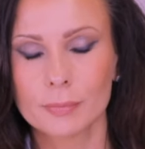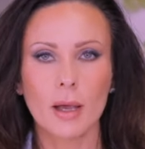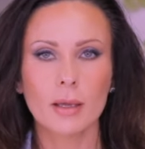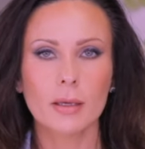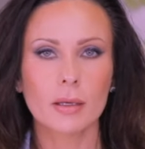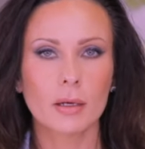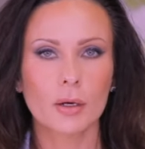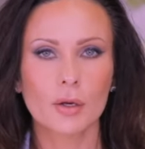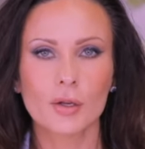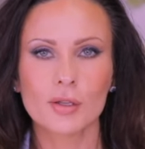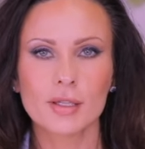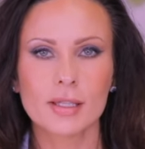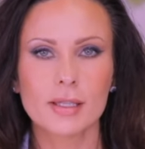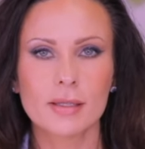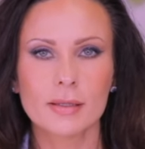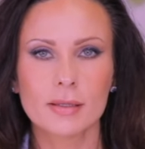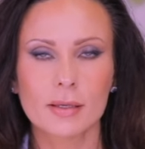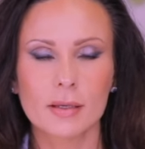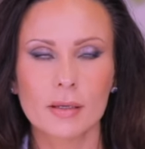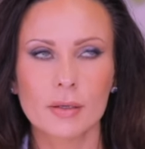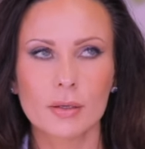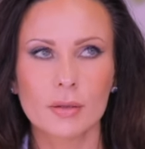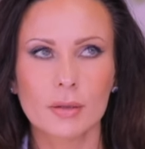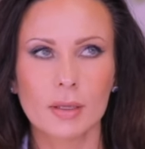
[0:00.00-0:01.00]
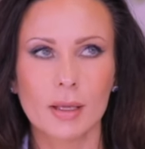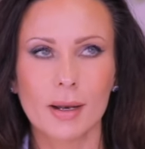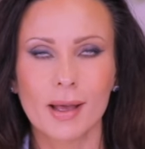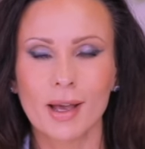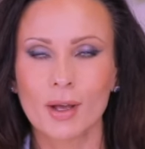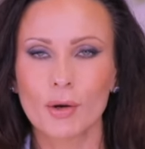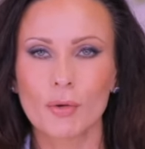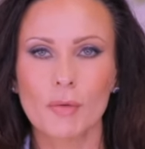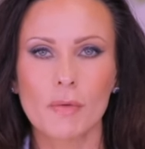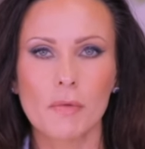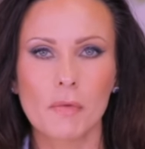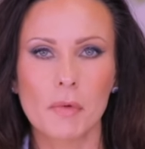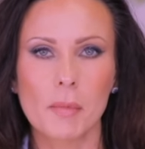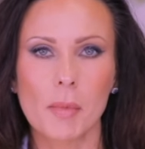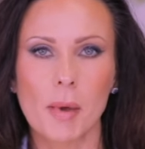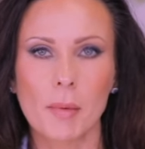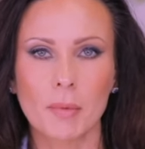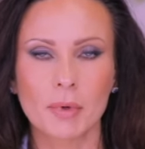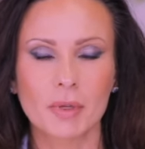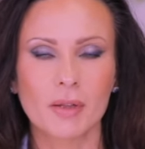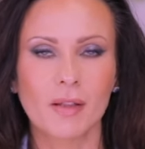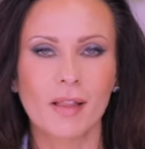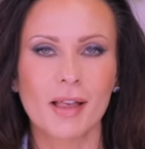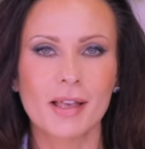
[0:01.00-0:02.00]
I can honestly tell you that I don't even
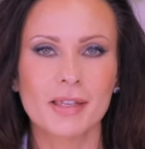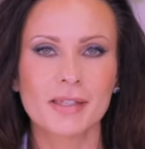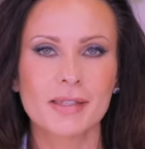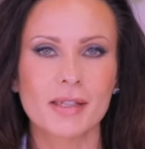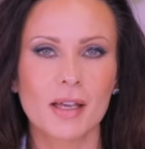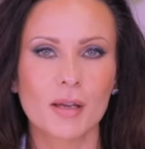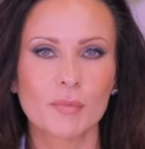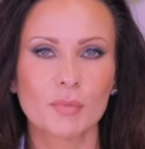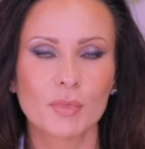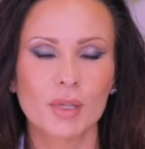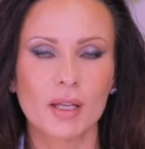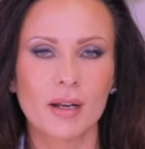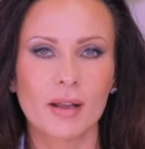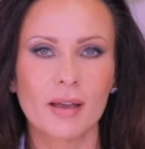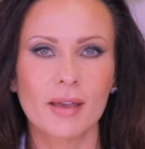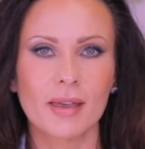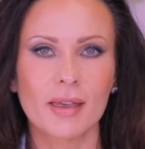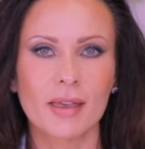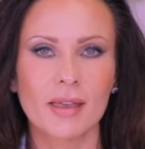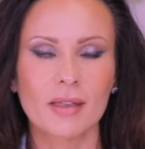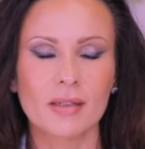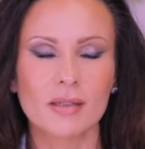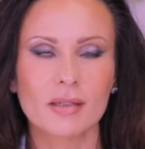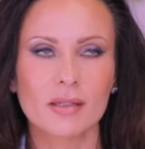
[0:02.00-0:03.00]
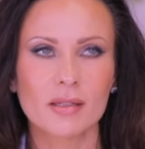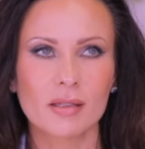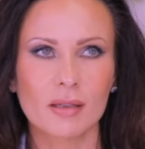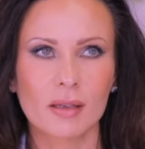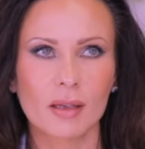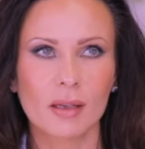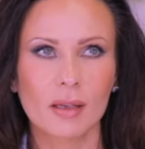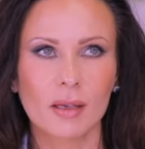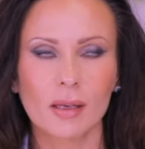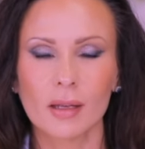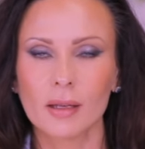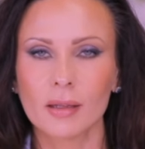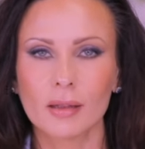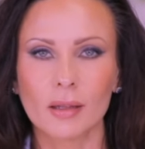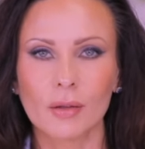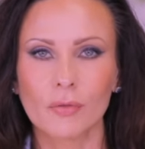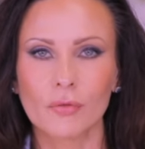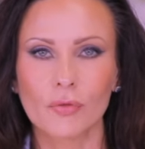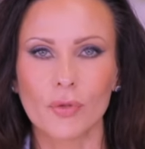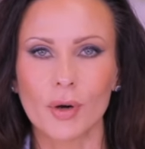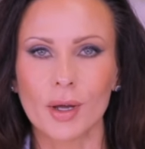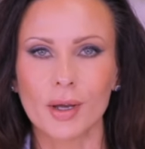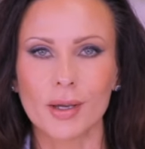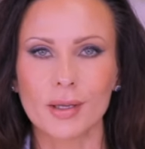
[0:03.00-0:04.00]
remember the last time that I ate anything
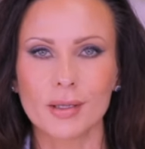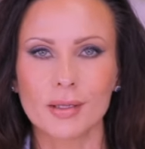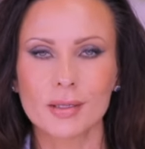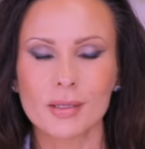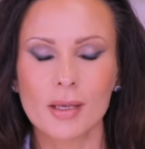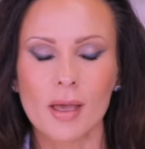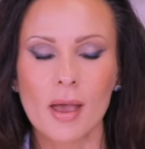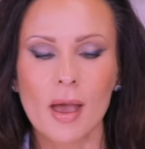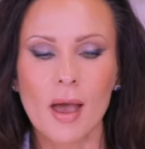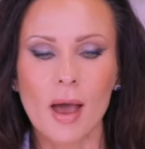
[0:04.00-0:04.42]
fried.